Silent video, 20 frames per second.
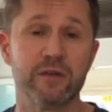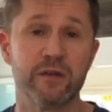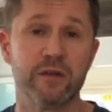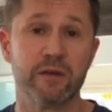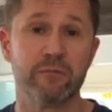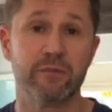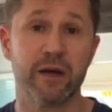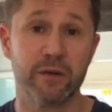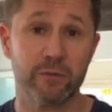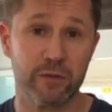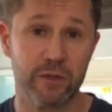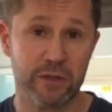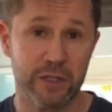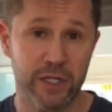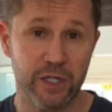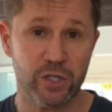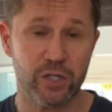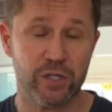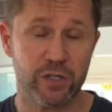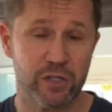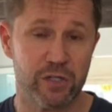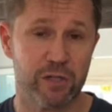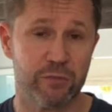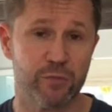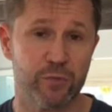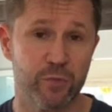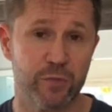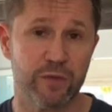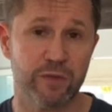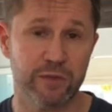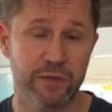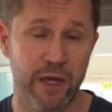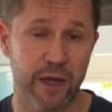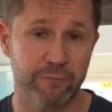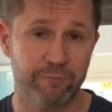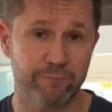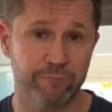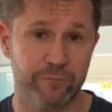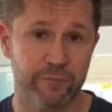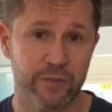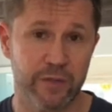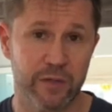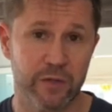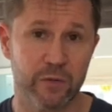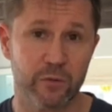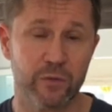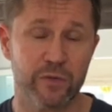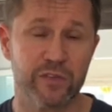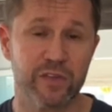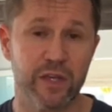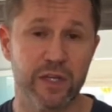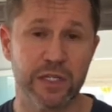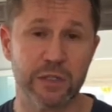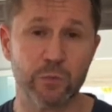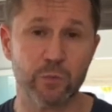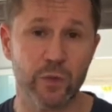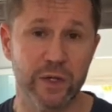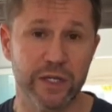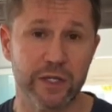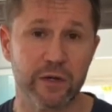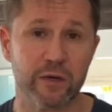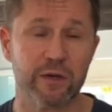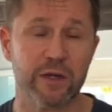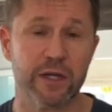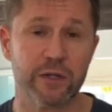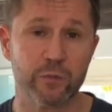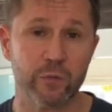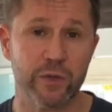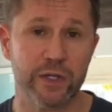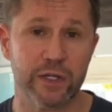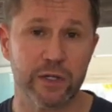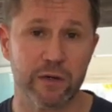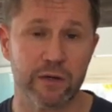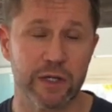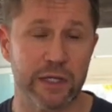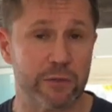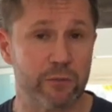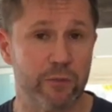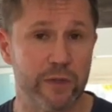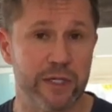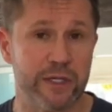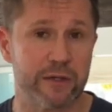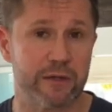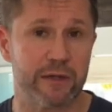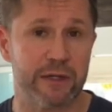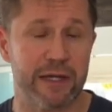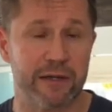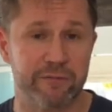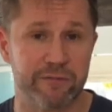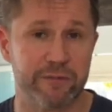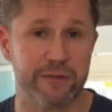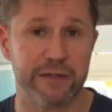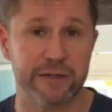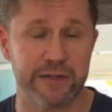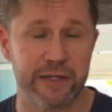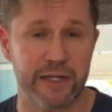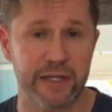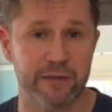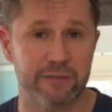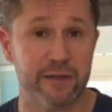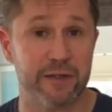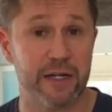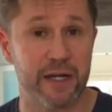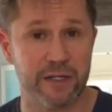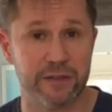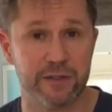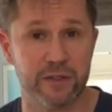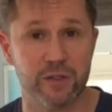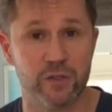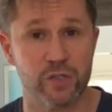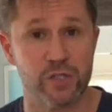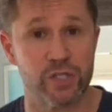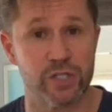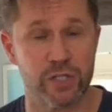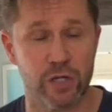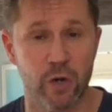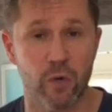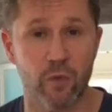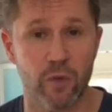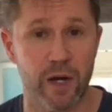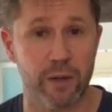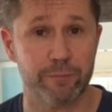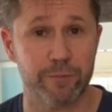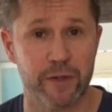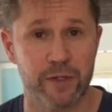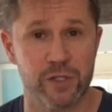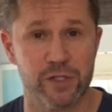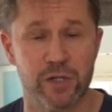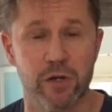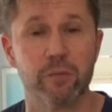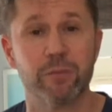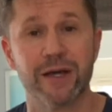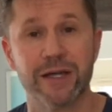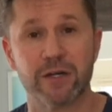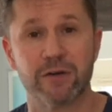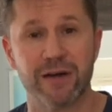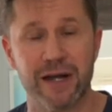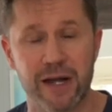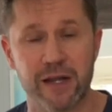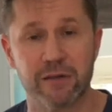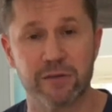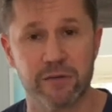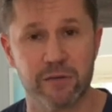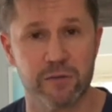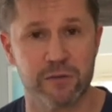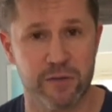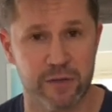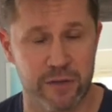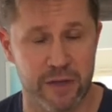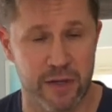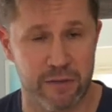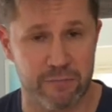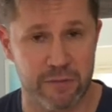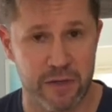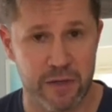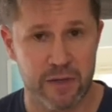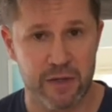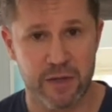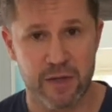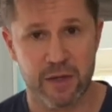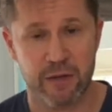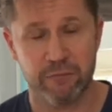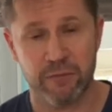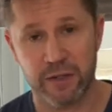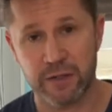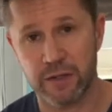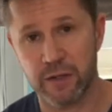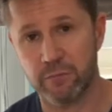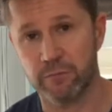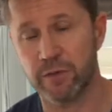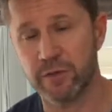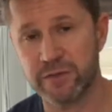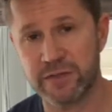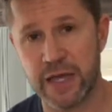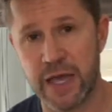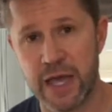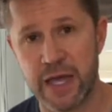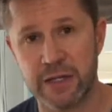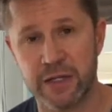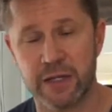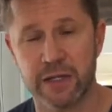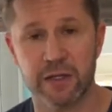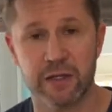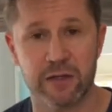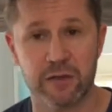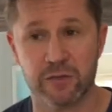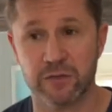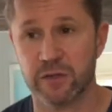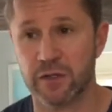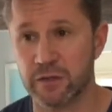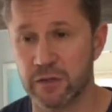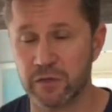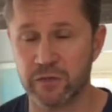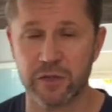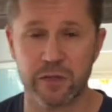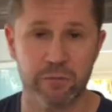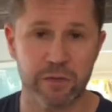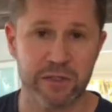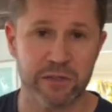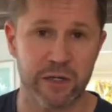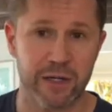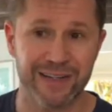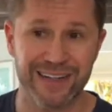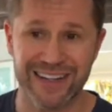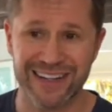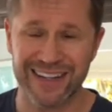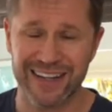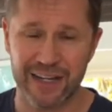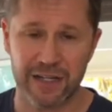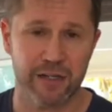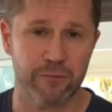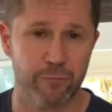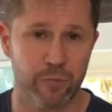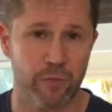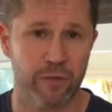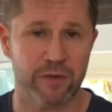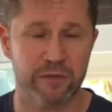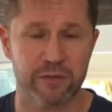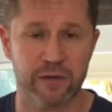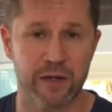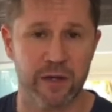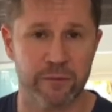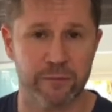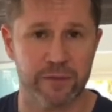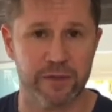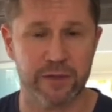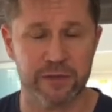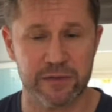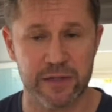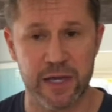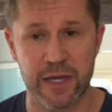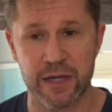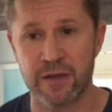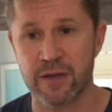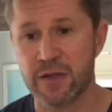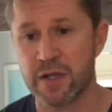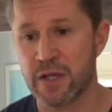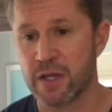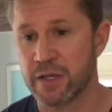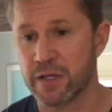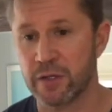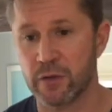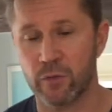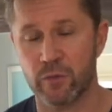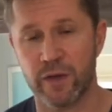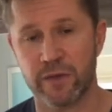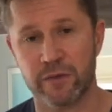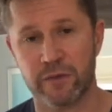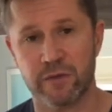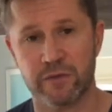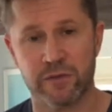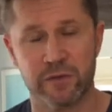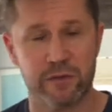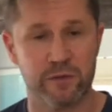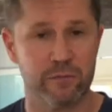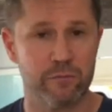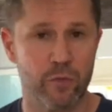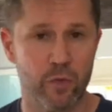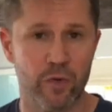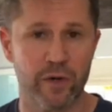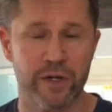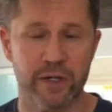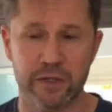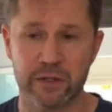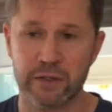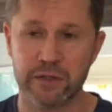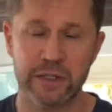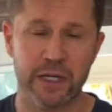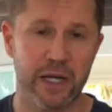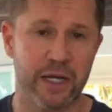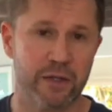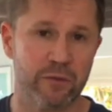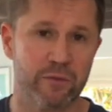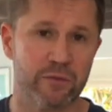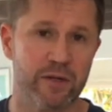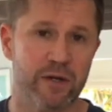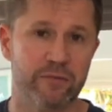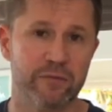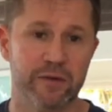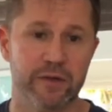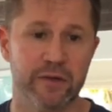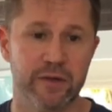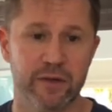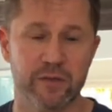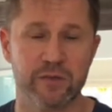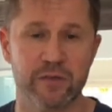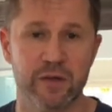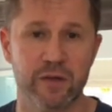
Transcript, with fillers: my relationships with them was getting weaker and weaker and weaker every day that I didn't show up and show my gratitude to them. My number 10 is, and this can be done at any point in time in the day, you know, whether it's in the morning, night, wherever it is,